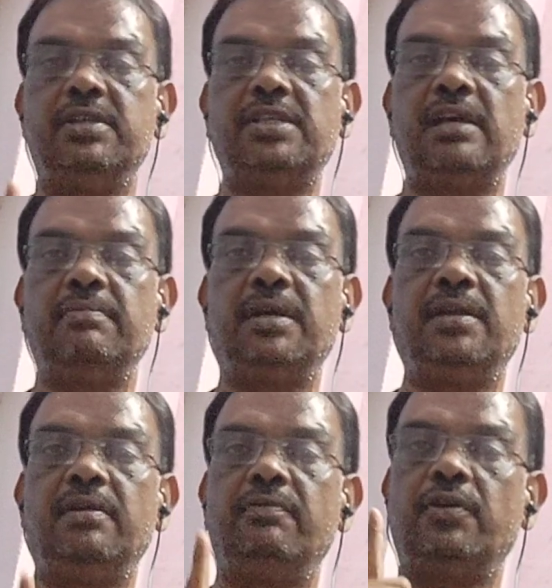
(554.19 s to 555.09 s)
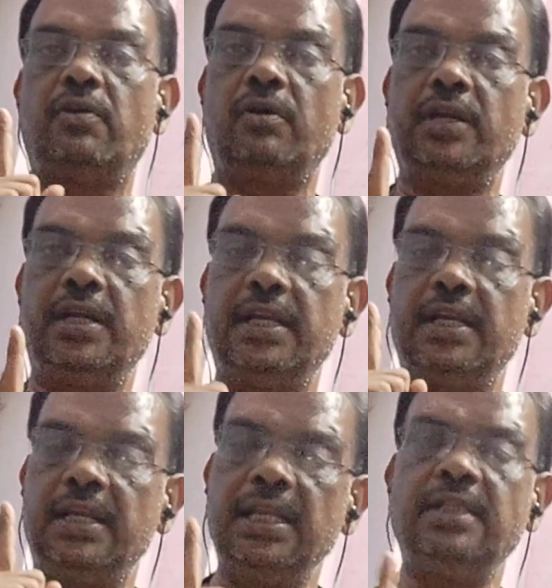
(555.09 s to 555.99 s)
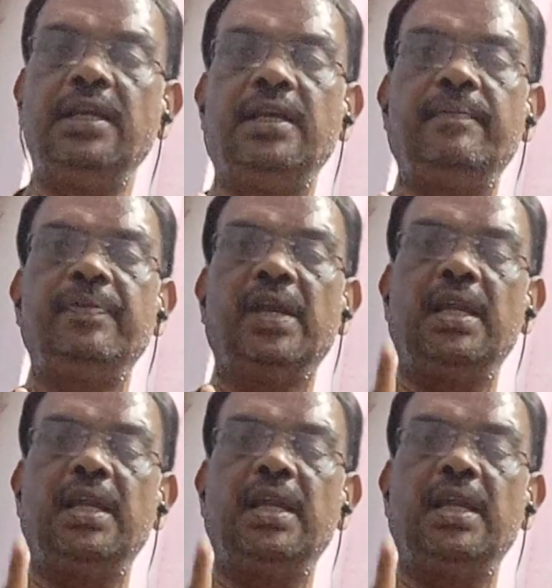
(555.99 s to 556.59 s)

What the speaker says: assignment, if you are not getting anything,